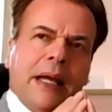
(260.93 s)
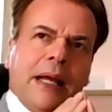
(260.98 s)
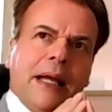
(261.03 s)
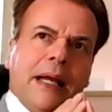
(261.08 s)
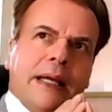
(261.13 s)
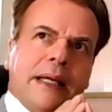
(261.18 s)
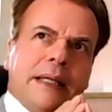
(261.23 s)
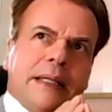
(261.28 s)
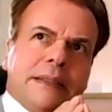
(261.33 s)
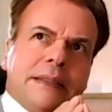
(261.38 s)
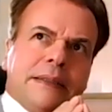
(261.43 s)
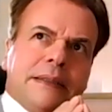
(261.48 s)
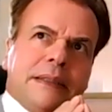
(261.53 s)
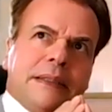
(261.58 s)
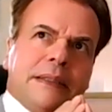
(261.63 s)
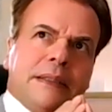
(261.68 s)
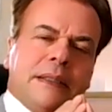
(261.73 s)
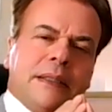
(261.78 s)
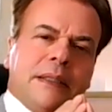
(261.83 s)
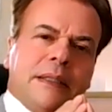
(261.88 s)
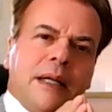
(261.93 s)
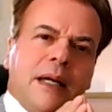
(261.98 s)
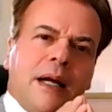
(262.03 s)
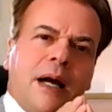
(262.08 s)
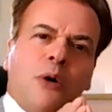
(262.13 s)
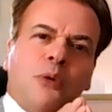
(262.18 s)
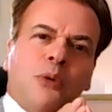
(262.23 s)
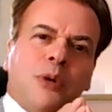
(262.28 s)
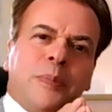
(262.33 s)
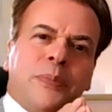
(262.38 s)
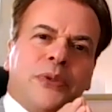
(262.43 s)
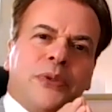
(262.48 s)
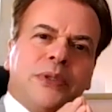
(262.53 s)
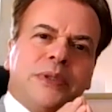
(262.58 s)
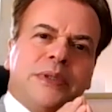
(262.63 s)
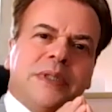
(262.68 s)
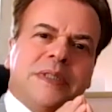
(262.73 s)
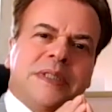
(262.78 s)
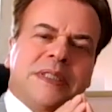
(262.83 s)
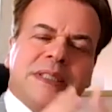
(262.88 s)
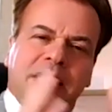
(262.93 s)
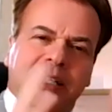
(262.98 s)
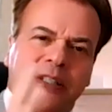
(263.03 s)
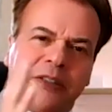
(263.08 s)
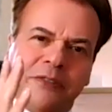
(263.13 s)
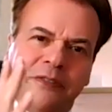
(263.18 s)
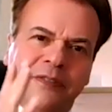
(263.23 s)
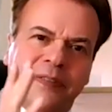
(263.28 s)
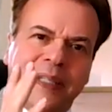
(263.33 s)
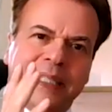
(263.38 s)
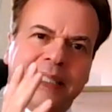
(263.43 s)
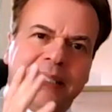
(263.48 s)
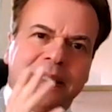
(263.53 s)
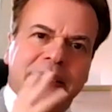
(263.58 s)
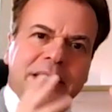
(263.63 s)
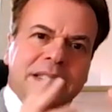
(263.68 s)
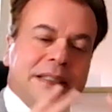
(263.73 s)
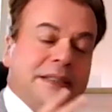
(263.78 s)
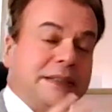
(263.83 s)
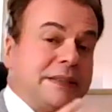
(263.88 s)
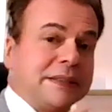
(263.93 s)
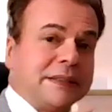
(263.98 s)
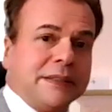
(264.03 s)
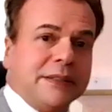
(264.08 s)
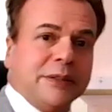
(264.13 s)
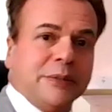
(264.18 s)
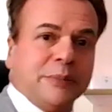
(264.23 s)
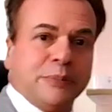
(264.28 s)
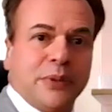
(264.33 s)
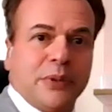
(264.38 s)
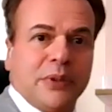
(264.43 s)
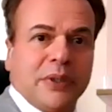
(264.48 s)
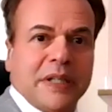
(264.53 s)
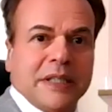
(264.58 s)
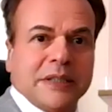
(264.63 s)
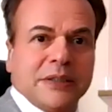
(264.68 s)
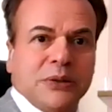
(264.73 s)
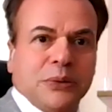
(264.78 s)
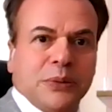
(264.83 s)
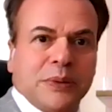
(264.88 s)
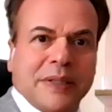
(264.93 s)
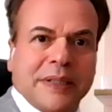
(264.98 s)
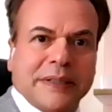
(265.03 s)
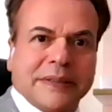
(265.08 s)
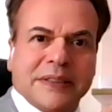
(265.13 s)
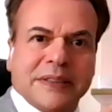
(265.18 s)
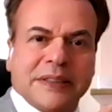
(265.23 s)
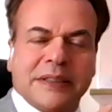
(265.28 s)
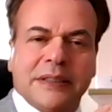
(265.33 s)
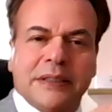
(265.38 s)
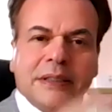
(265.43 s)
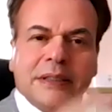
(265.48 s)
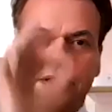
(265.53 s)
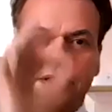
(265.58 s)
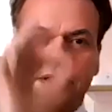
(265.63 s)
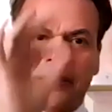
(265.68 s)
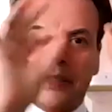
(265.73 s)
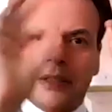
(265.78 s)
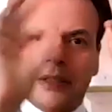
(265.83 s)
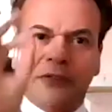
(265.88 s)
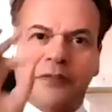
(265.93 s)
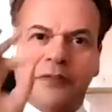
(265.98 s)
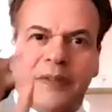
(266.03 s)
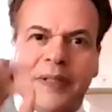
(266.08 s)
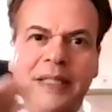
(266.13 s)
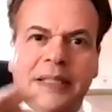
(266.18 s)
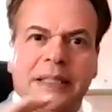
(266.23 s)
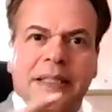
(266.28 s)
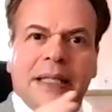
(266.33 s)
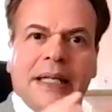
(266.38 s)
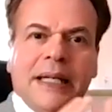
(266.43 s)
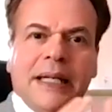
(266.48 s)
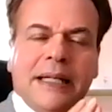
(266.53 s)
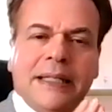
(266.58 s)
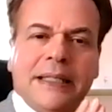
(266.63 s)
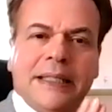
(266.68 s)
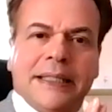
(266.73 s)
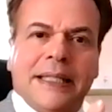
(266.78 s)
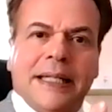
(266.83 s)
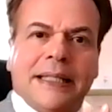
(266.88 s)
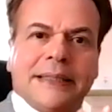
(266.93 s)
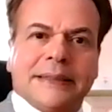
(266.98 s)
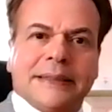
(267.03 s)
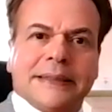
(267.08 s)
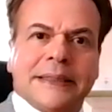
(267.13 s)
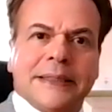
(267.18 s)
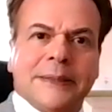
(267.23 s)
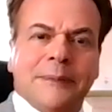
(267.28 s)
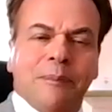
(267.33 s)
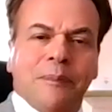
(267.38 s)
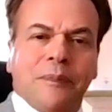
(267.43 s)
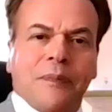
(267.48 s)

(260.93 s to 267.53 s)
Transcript: And our products are very simple, as you can see, very elegant.